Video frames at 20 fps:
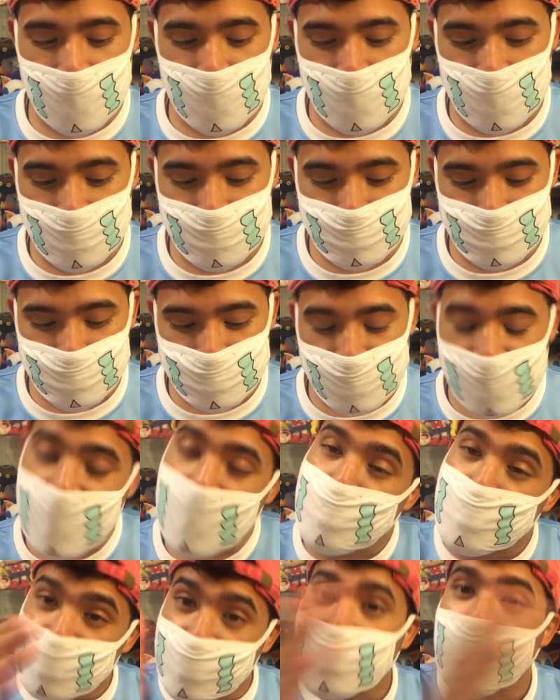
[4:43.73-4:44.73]
um,
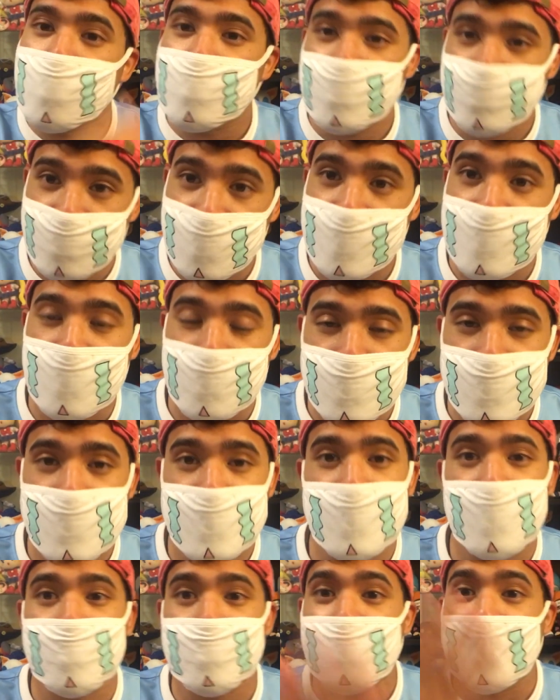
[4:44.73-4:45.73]
yeah, before we found out his
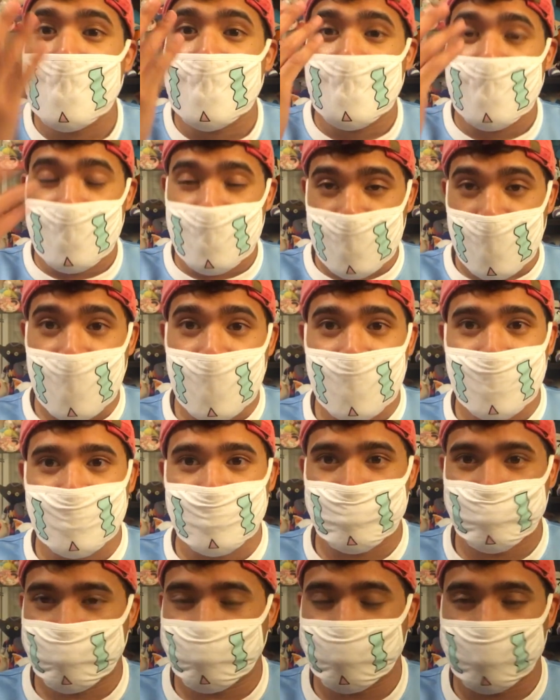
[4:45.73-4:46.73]
name,
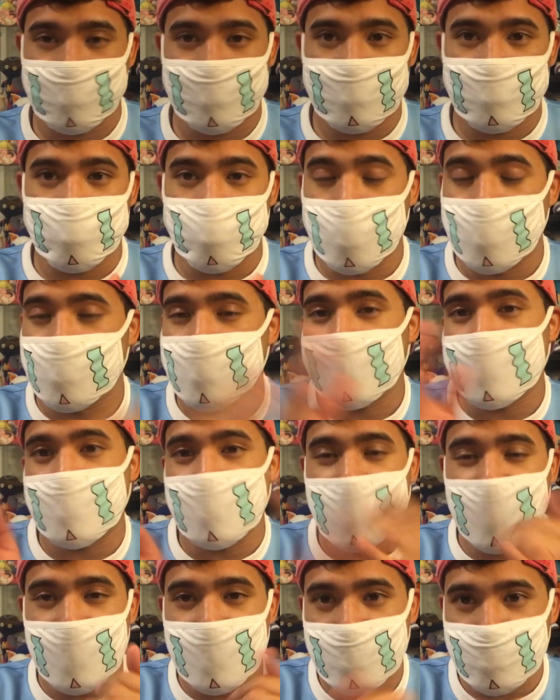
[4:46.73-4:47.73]
I we were
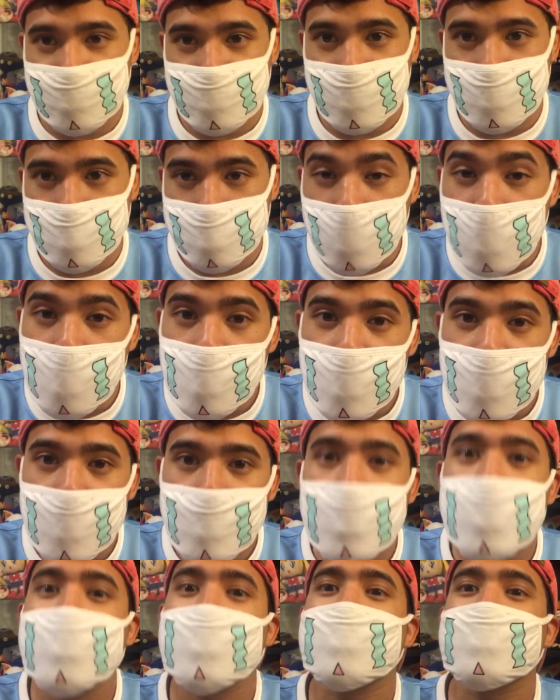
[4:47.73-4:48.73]
we had a few promo
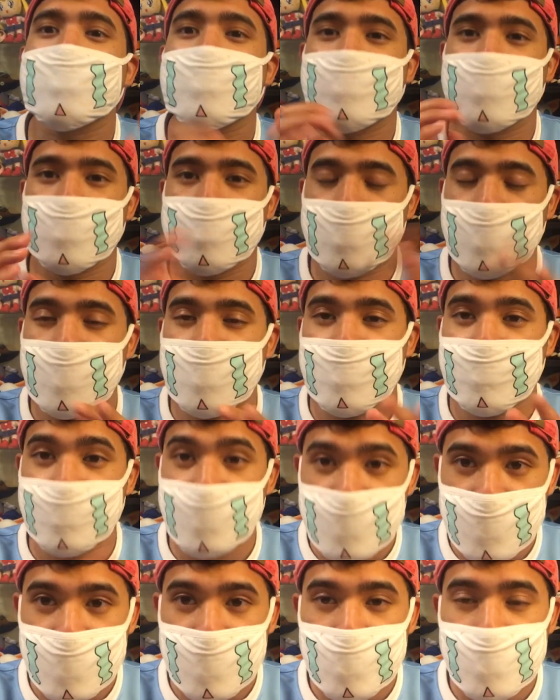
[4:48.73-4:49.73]
images, a few promo
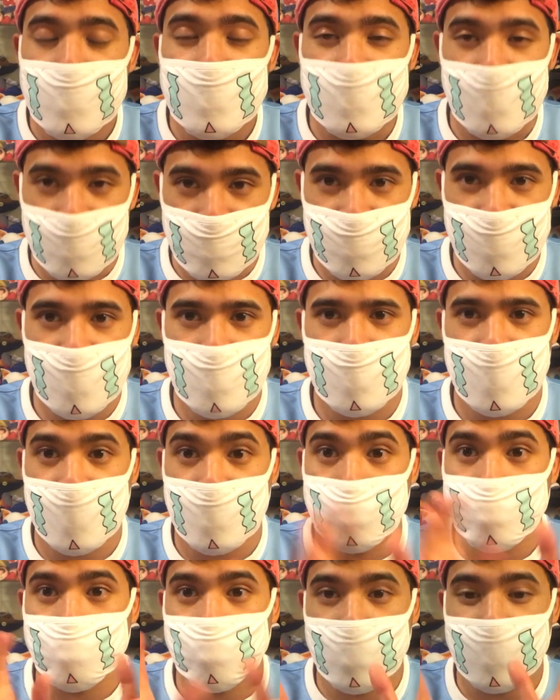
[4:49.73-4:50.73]
videos of him, and
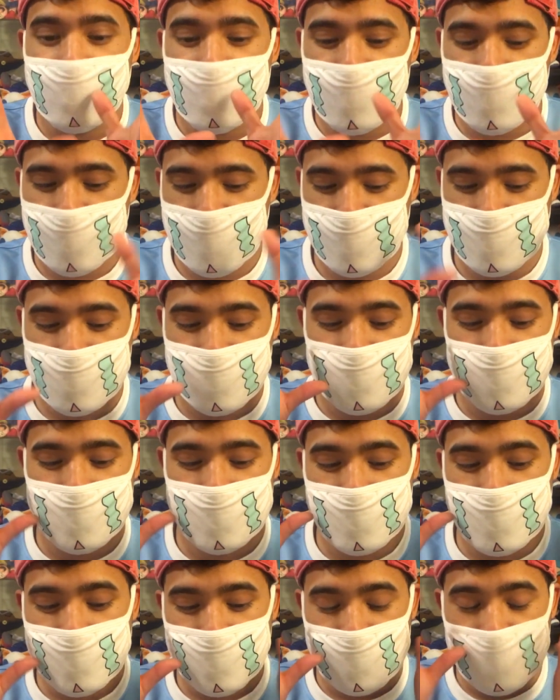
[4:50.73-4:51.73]
I really liked
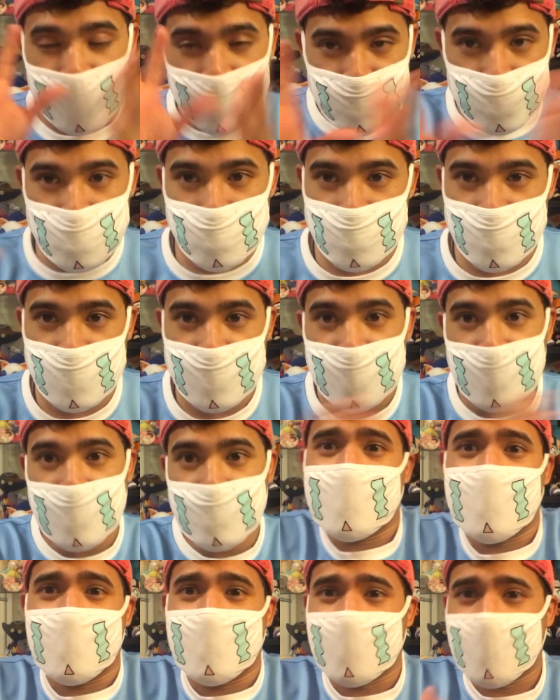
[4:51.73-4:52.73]
his costume
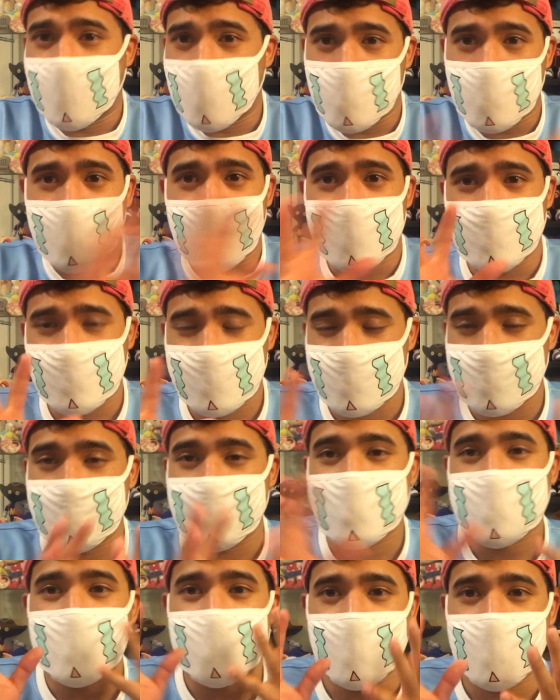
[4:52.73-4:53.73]
design and that whole
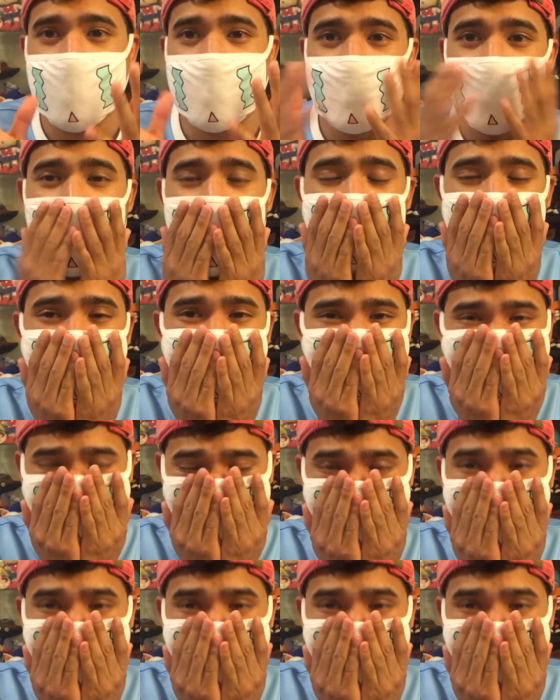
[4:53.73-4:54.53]
concept of um,